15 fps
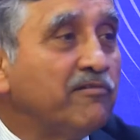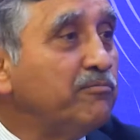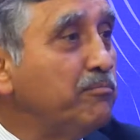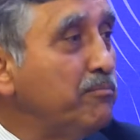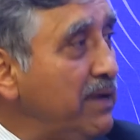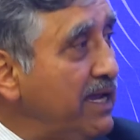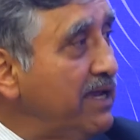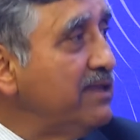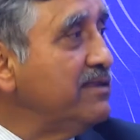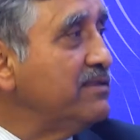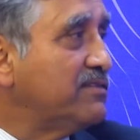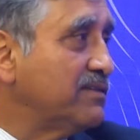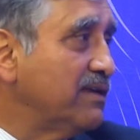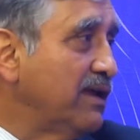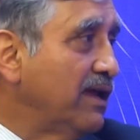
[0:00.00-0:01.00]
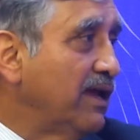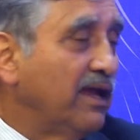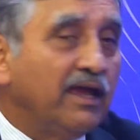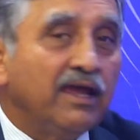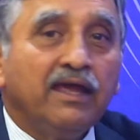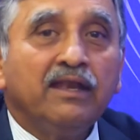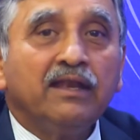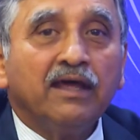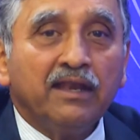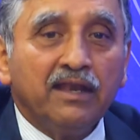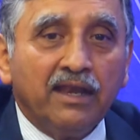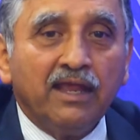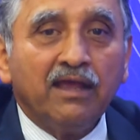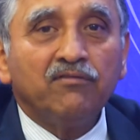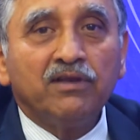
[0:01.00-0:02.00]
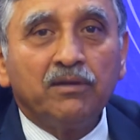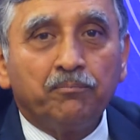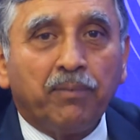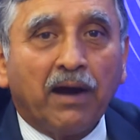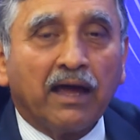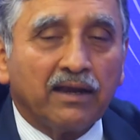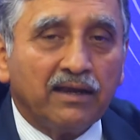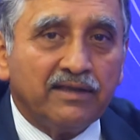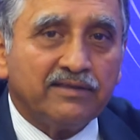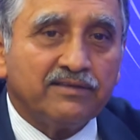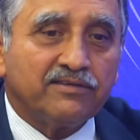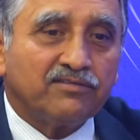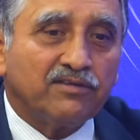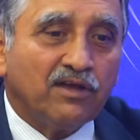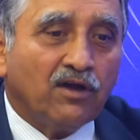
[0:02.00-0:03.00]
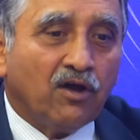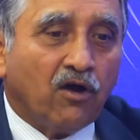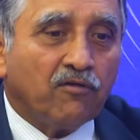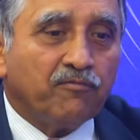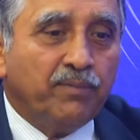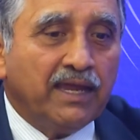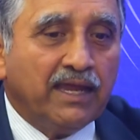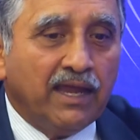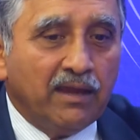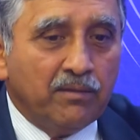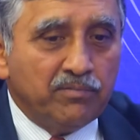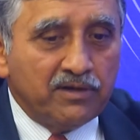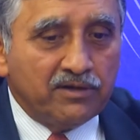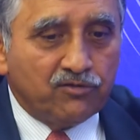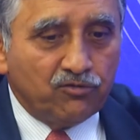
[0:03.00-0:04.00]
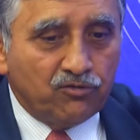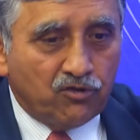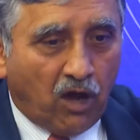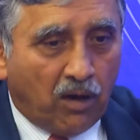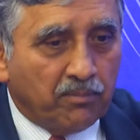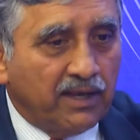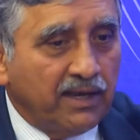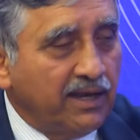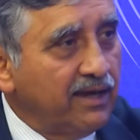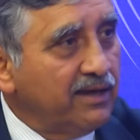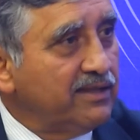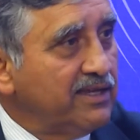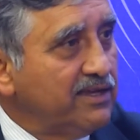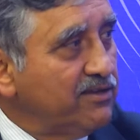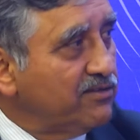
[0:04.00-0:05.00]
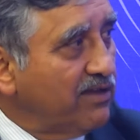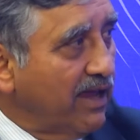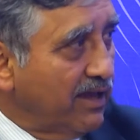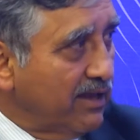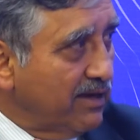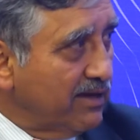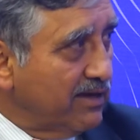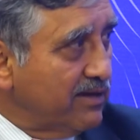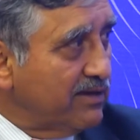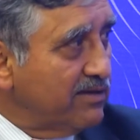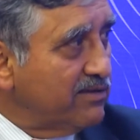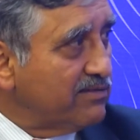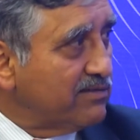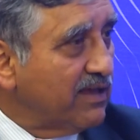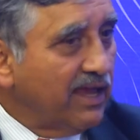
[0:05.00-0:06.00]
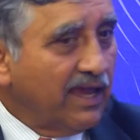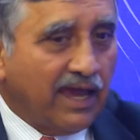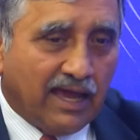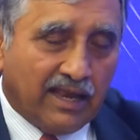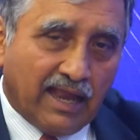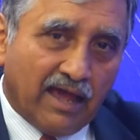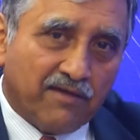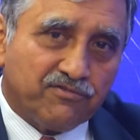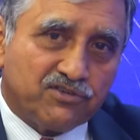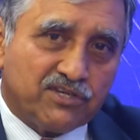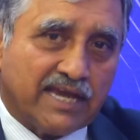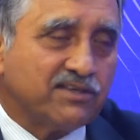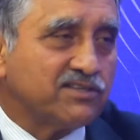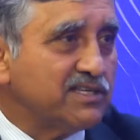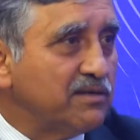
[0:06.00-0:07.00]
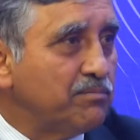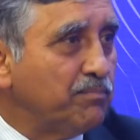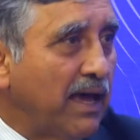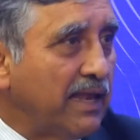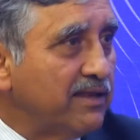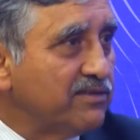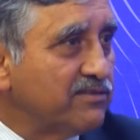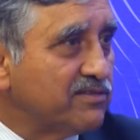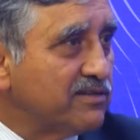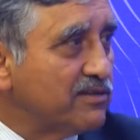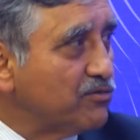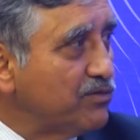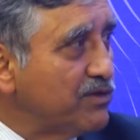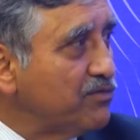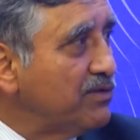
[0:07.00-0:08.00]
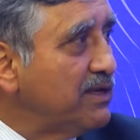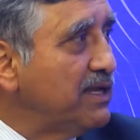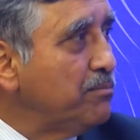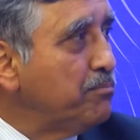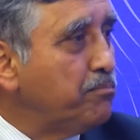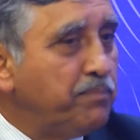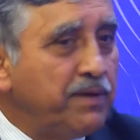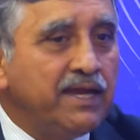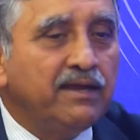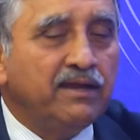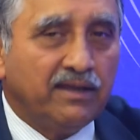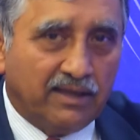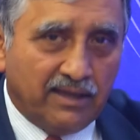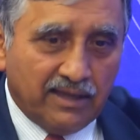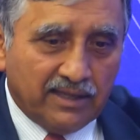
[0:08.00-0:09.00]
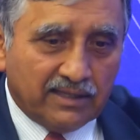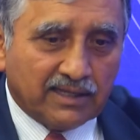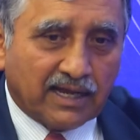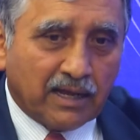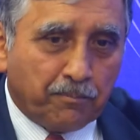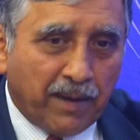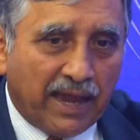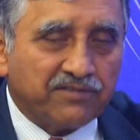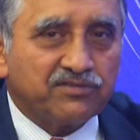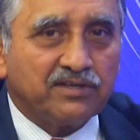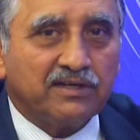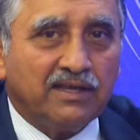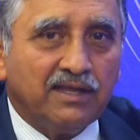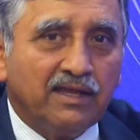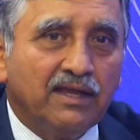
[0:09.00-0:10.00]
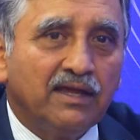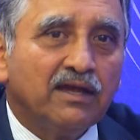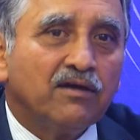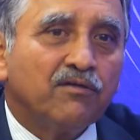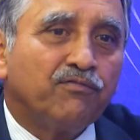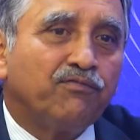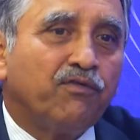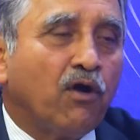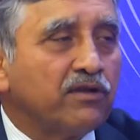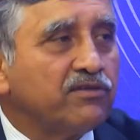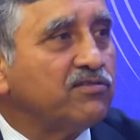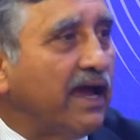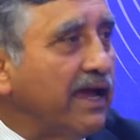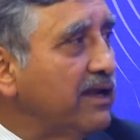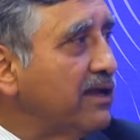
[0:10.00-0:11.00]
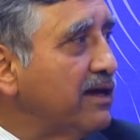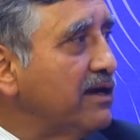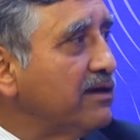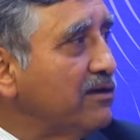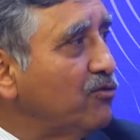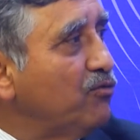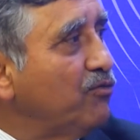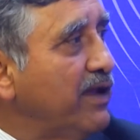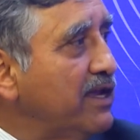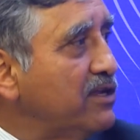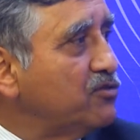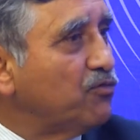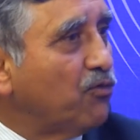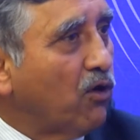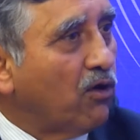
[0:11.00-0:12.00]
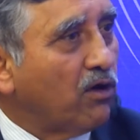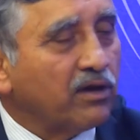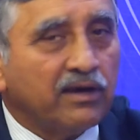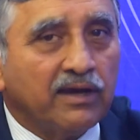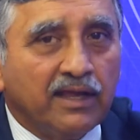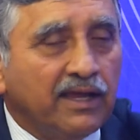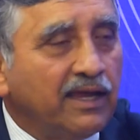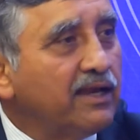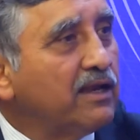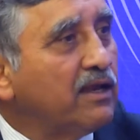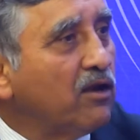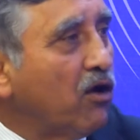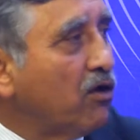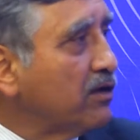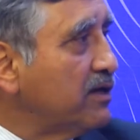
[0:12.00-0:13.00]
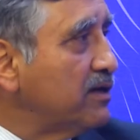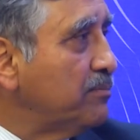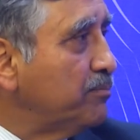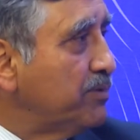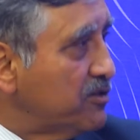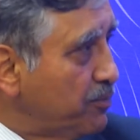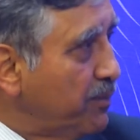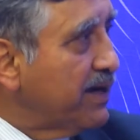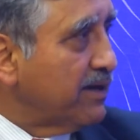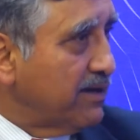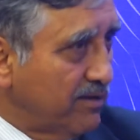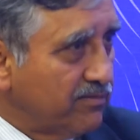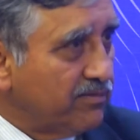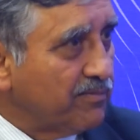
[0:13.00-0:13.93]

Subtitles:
means in naval parlance of being able to dominate these areas and have checks and balances which will impede the capacity for China to wage war in a long-term perspective.